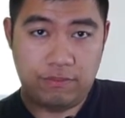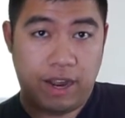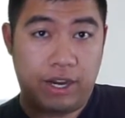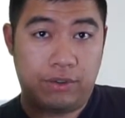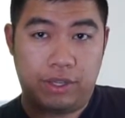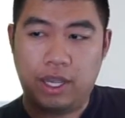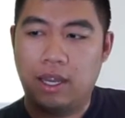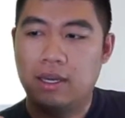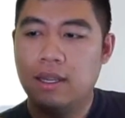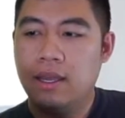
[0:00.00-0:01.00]
fire the
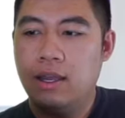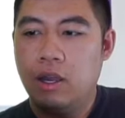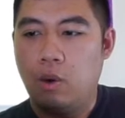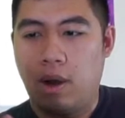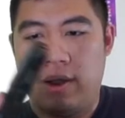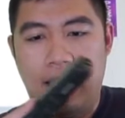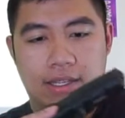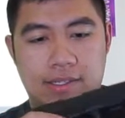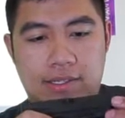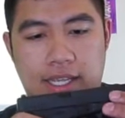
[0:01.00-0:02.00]
gun.
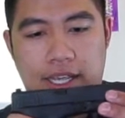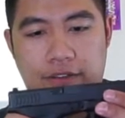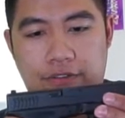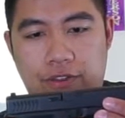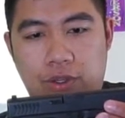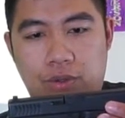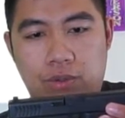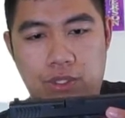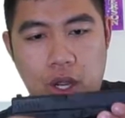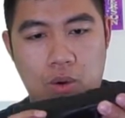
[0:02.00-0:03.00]
Whereas if you
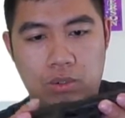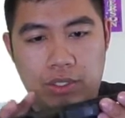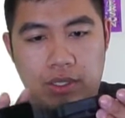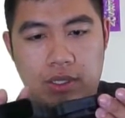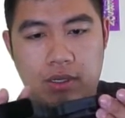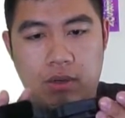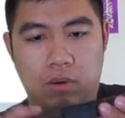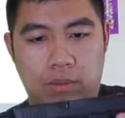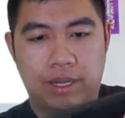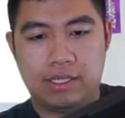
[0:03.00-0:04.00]
don't,
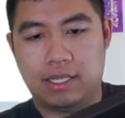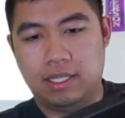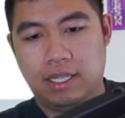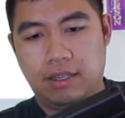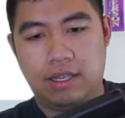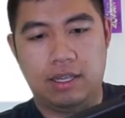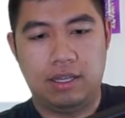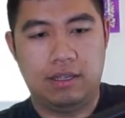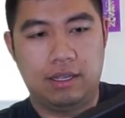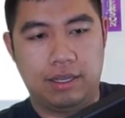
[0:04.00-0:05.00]
or basically,
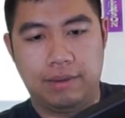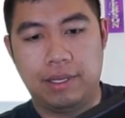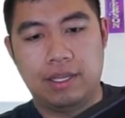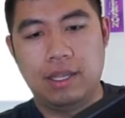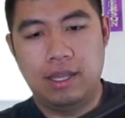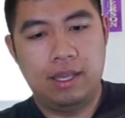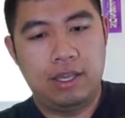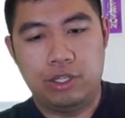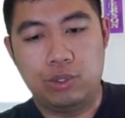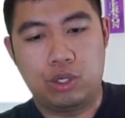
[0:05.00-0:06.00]

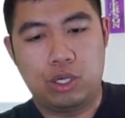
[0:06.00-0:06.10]
you